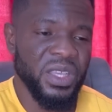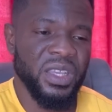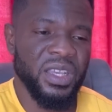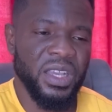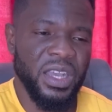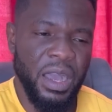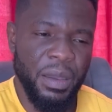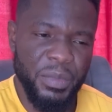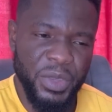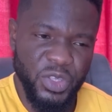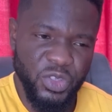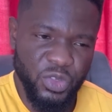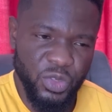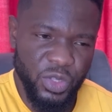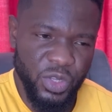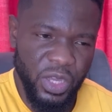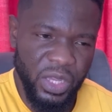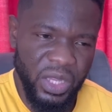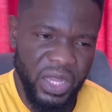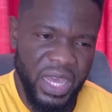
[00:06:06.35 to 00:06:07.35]
come into
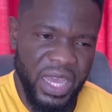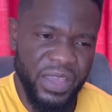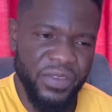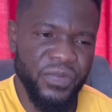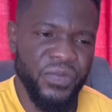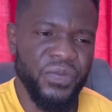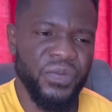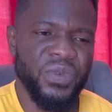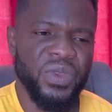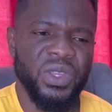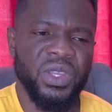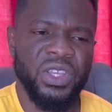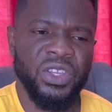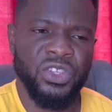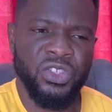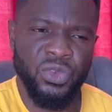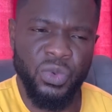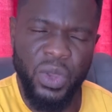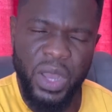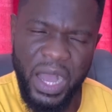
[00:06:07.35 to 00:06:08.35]
your life
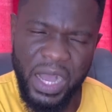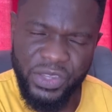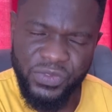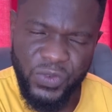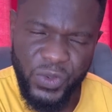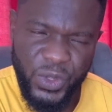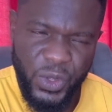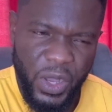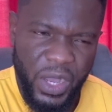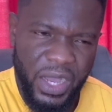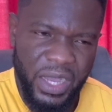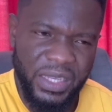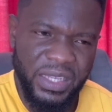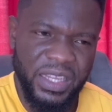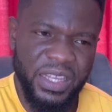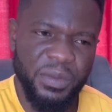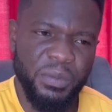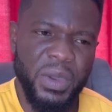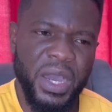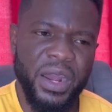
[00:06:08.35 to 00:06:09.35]
to ask for your hand
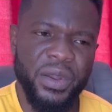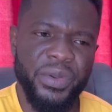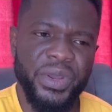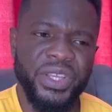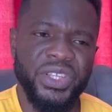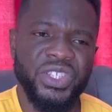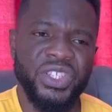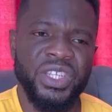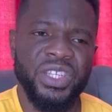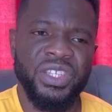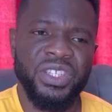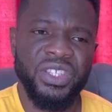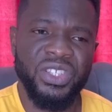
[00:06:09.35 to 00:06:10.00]
in marriage